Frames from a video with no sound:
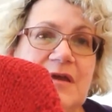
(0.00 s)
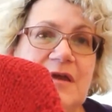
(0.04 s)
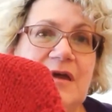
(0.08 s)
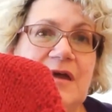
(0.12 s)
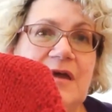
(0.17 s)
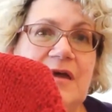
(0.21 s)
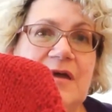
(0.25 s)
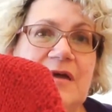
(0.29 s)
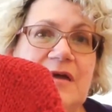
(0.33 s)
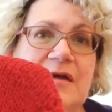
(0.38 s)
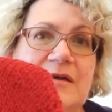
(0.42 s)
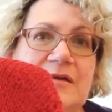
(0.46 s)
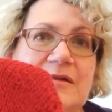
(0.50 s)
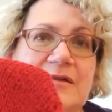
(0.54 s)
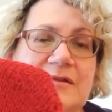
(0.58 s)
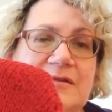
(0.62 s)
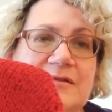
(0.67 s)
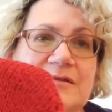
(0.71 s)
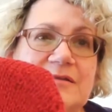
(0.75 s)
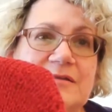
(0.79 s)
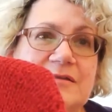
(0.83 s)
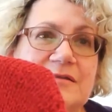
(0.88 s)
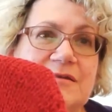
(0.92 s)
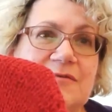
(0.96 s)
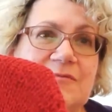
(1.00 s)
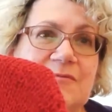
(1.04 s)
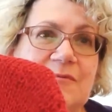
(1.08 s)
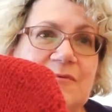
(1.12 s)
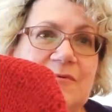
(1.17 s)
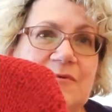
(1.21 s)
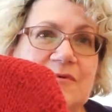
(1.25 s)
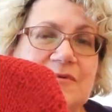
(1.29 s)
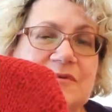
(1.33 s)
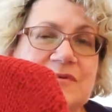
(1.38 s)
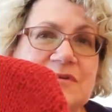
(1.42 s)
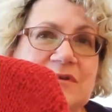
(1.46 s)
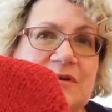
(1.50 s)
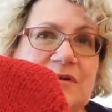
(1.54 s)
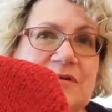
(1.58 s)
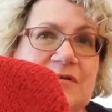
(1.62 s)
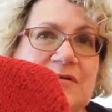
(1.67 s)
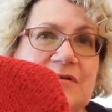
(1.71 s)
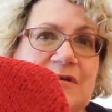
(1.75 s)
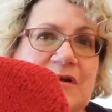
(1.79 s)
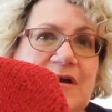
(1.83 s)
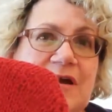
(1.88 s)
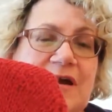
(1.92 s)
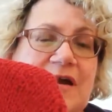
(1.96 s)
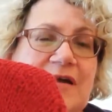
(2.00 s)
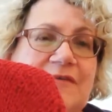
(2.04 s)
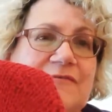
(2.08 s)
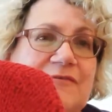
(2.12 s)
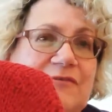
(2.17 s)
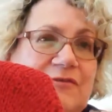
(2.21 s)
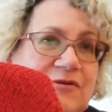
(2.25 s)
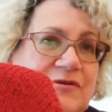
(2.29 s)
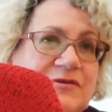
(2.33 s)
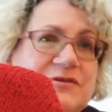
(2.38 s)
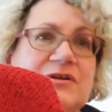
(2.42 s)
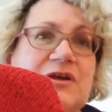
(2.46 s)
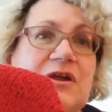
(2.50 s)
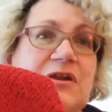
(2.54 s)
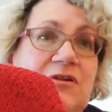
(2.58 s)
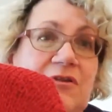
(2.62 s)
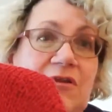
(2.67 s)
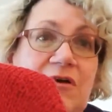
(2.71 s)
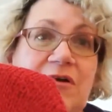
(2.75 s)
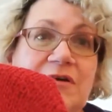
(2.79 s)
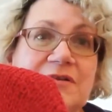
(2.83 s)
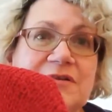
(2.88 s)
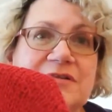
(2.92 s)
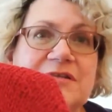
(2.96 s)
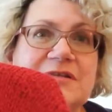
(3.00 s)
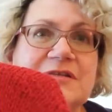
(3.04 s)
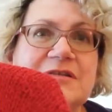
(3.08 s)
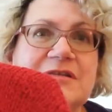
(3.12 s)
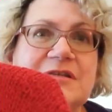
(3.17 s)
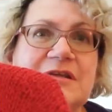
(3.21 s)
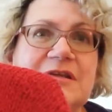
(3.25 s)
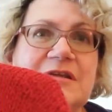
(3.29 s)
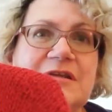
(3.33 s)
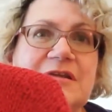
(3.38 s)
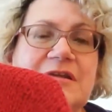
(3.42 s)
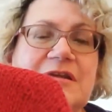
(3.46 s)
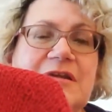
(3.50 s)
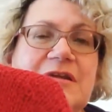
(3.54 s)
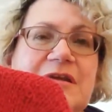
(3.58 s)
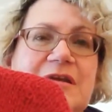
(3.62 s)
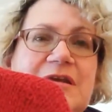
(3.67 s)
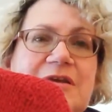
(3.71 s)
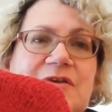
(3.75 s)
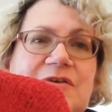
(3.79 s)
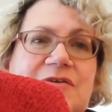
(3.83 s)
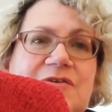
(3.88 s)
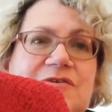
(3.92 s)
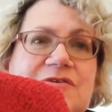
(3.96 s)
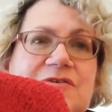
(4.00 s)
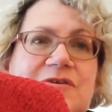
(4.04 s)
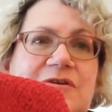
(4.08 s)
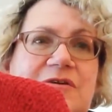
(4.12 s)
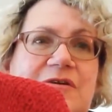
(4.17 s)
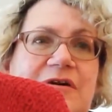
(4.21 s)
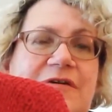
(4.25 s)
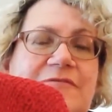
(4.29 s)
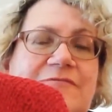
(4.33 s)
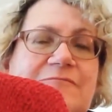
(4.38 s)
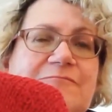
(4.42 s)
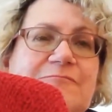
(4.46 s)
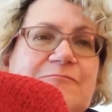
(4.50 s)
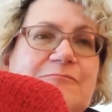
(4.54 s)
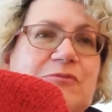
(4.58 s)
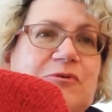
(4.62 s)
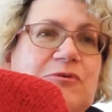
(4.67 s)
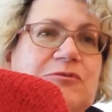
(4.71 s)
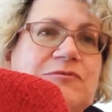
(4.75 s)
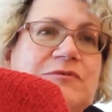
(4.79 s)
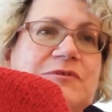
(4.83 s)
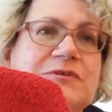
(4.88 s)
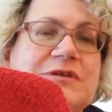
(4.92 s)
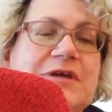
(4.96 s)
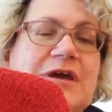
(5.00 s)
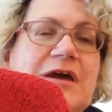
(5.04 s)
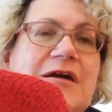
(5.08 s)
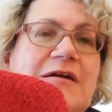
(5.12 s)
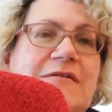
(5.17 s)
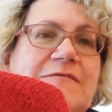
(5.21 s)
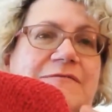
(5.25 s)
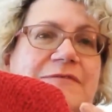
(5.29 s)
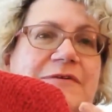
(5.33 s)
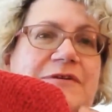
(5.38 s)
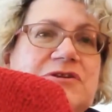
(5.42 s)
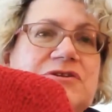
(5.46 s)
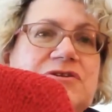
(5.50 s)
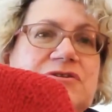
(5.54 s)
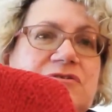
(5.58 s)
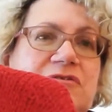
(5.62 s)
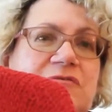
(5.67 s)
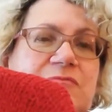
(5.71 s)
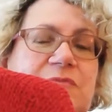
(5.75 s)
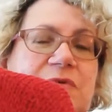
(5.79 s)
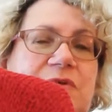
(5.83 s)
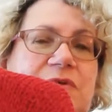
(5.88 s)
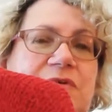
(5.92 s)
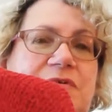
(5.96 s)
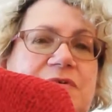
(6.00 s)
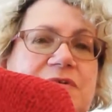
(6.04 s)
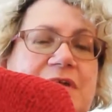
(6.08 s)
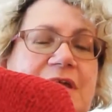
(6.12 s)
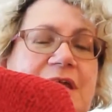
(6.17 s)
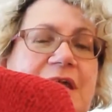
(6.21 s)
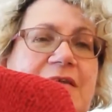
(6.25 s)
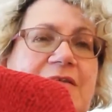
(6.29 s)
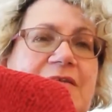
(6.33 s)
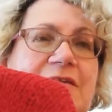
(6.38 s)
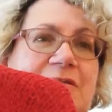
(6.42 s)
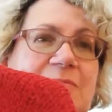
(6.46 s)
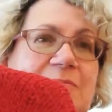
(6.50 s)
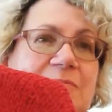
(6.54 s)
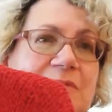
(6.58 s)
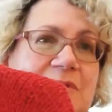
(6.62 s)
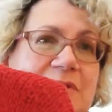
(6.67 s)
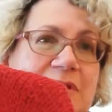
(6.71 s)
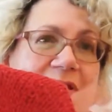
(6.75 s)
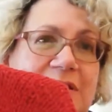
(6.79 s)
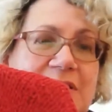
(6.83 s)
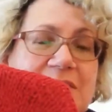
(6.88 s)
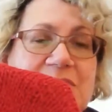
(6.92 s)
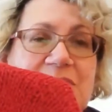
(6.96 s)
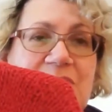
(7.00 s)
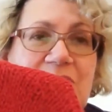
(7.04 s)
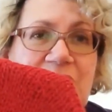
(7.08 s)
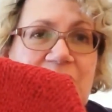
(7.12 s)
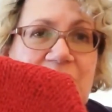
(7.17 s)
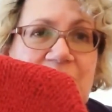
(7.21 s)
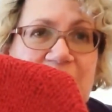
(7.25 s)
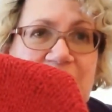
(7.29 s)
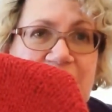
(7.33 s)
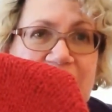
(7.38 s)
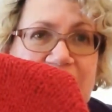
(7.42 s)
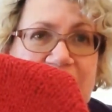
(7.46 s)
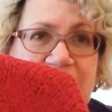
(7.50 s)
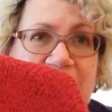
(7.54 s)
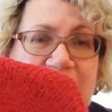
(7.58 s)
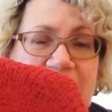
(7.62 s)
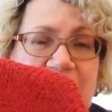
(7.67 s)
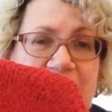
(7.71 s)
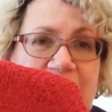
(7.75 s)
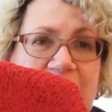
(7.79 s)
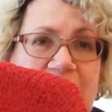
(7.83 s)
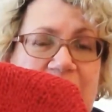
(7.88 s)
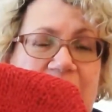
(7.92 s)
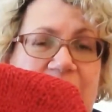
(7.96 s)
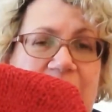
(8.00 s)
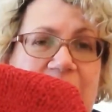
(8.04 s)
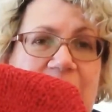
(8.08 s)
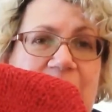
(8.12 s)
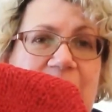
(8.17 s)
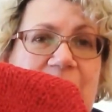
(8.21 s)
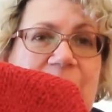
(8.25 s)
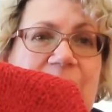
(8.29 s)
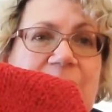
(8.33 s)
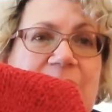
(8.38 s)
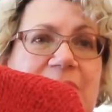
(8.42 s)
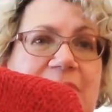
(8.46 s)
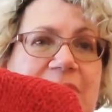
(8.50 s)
And so I have learned a lot since then. So I've pulled this out and finished it off because I had completed the whole body, but I